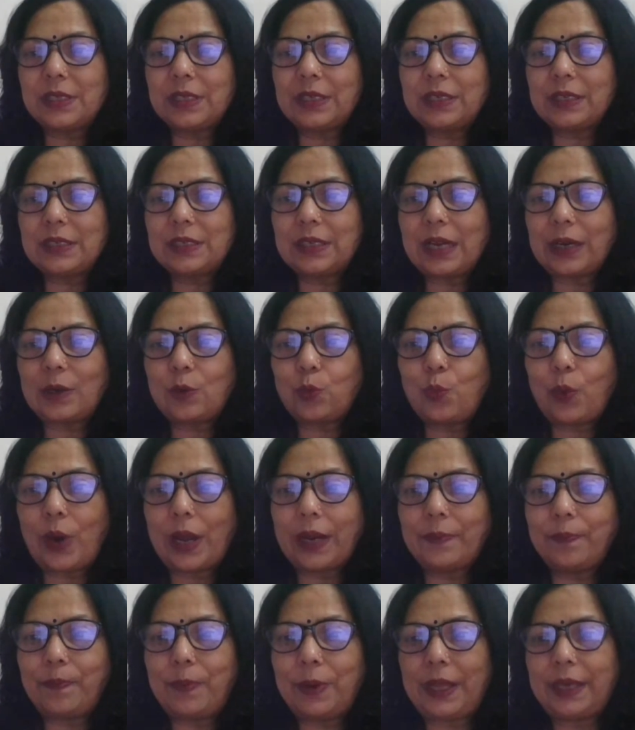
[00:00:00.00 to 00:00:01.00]
It is at
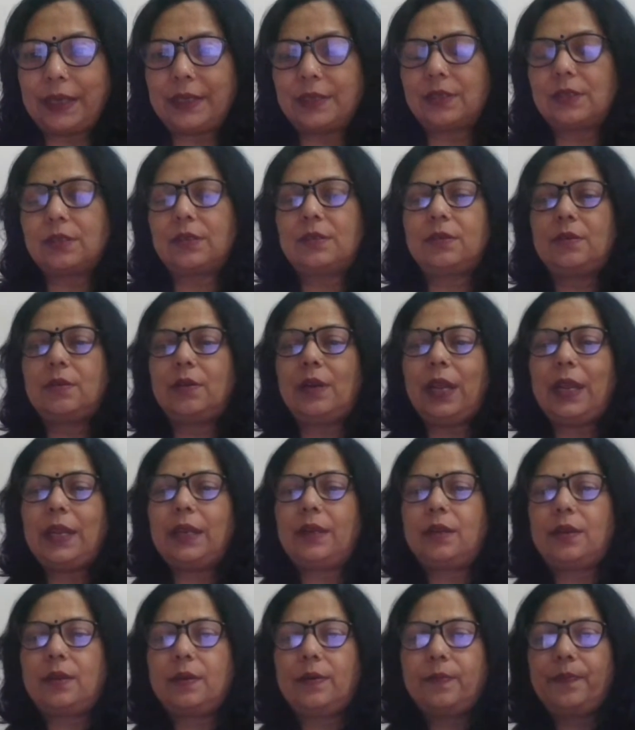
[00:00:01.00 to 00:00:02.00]
one place. Right.